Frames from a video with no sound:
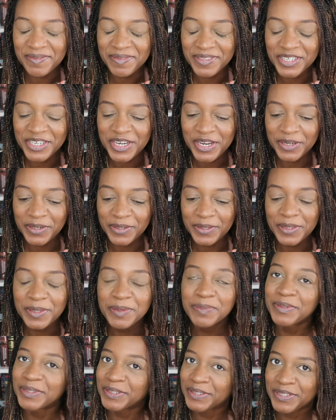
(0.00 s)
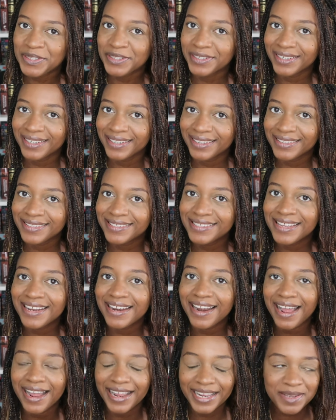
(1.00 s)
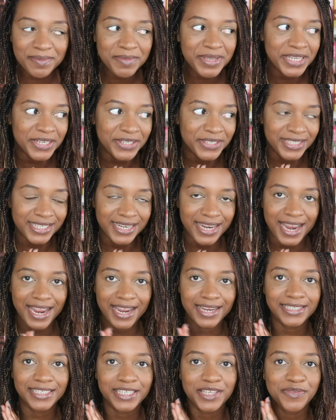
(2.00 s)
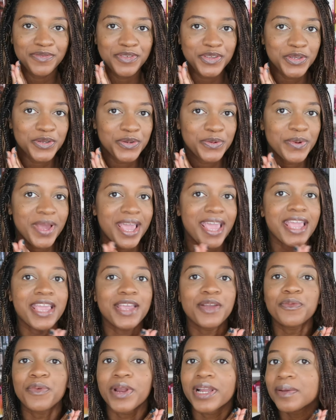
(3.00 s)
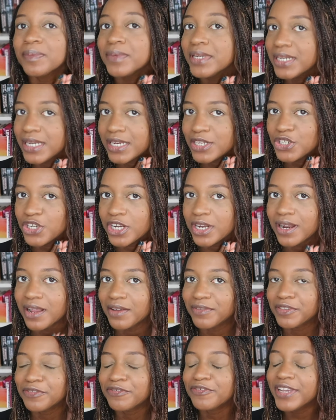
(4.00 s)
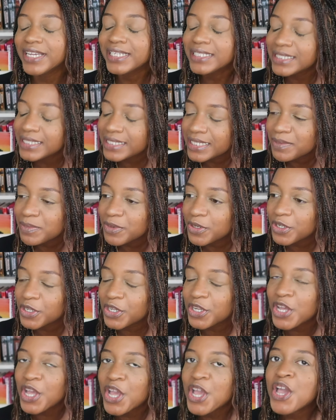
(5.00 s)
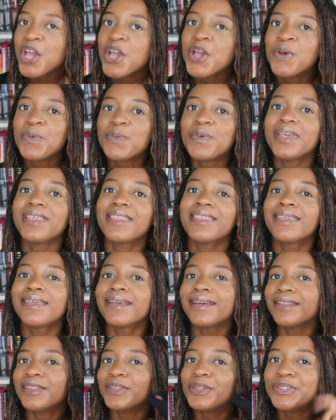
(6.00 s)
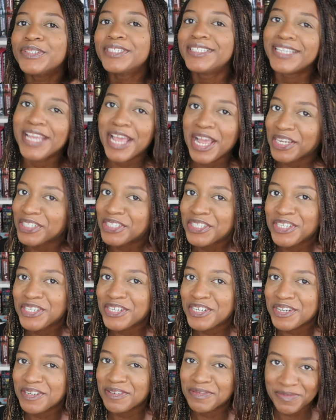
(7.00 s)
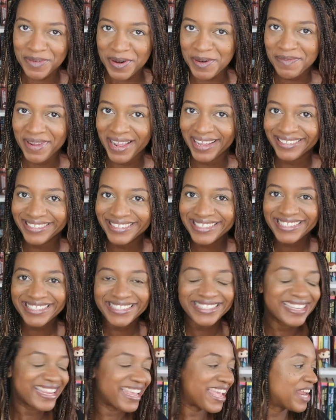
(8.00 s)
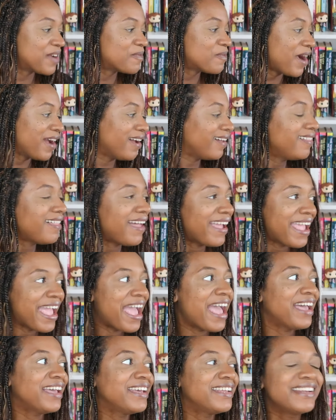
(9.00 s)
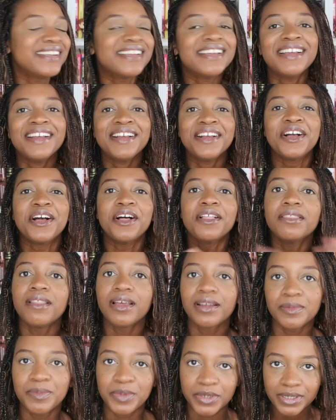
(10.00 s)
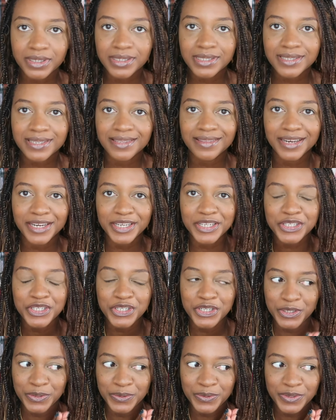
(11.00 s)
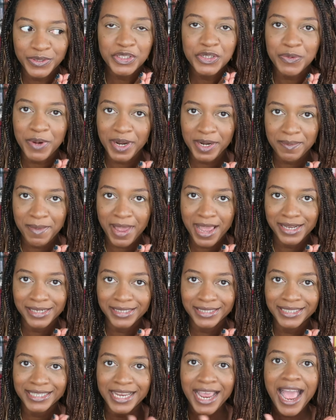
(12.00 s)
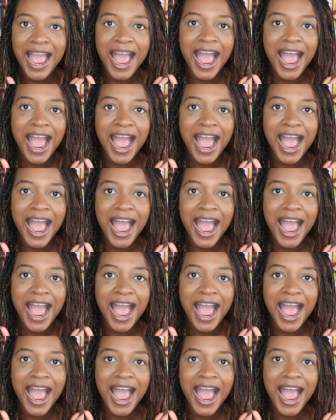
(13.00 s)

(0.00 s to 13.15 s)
from the channel A Book Circus, and I am here today to give you a recommendation of a fantasy book with a little dash of romance. And while I had a lot of books that I could choose to recommend,